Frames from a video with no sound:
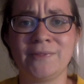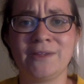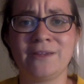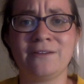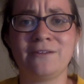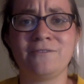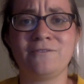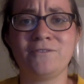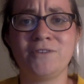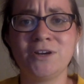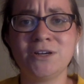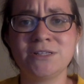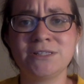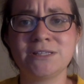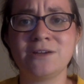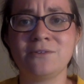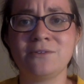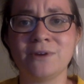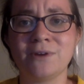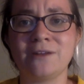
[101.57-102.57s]
First
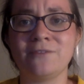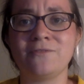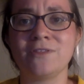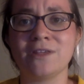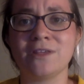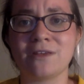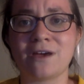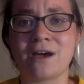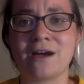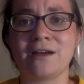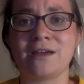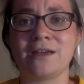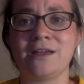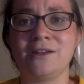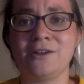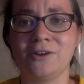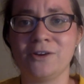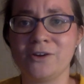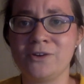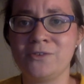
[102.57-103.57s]
get rid of the log in
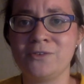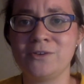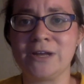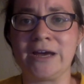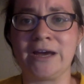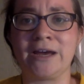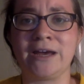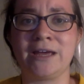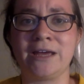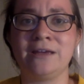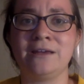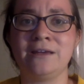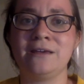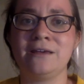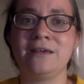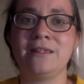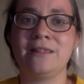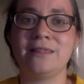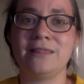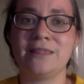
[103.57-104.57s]
your own eye,
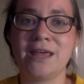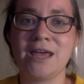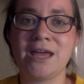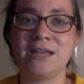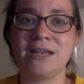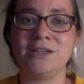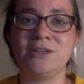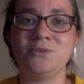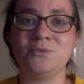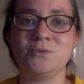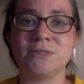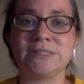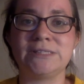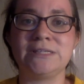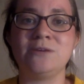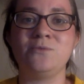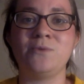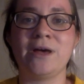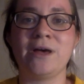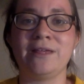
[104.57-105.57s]
then you will see
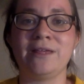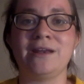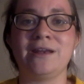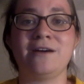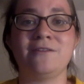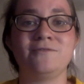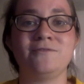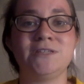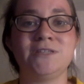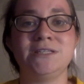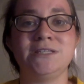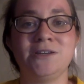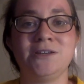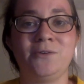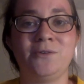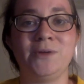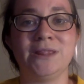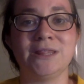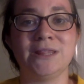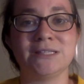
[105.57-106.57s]
well enough to deal
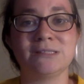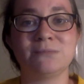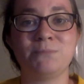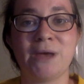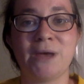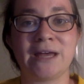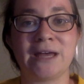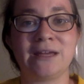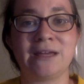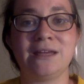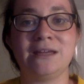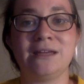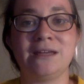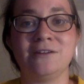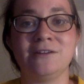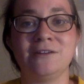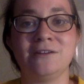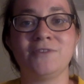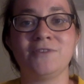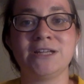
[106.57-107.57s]
with the speck in your
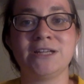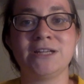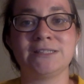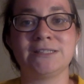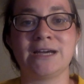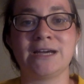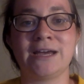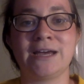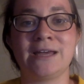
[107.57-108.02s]
friend's eye.